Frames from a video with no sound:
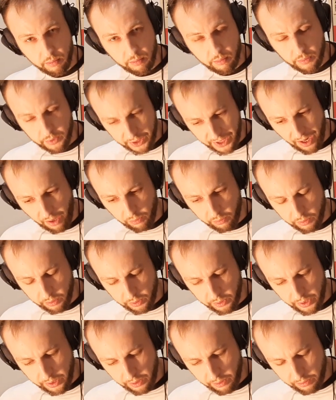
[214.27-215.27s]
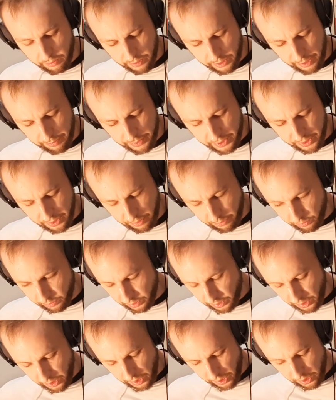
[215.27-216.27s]
sound, yeah, some sound,
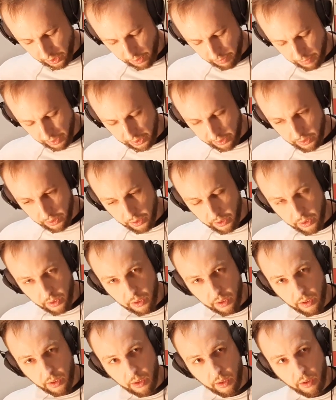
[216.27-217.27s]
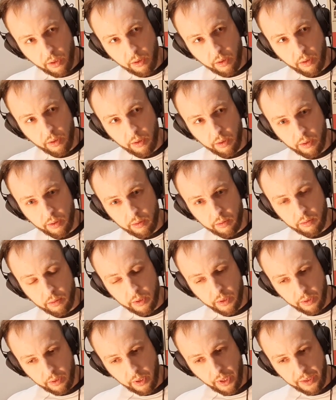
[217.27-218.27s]
but
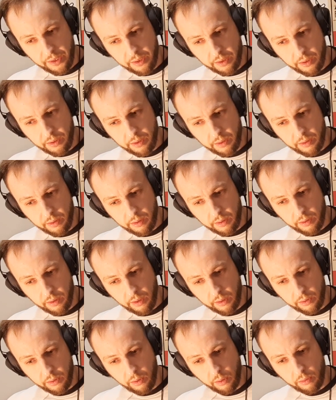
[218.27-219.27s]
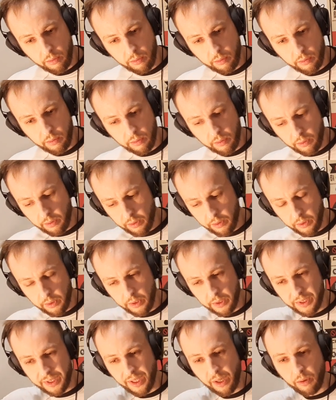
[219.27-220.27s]
it's not a
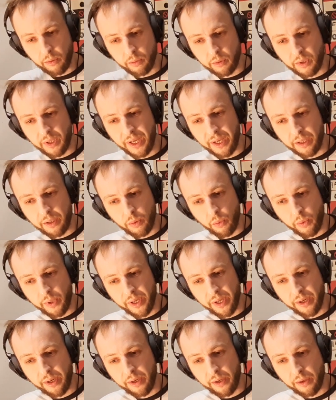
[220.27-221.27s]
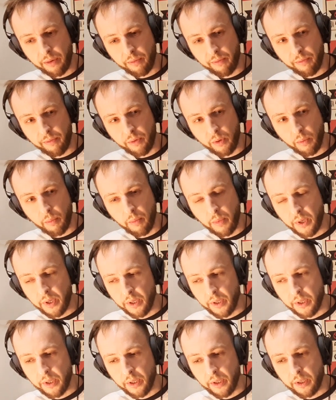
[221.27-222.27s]
sound like we hear from
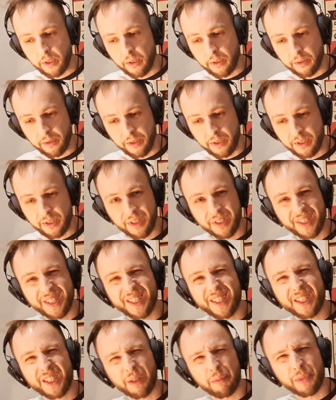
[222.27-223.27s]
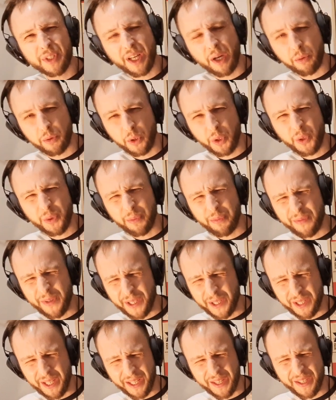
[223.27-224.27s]
this system sound, you know,
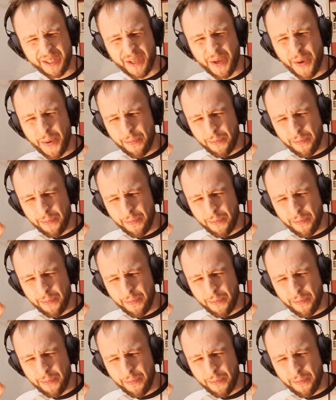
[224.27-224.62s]
like this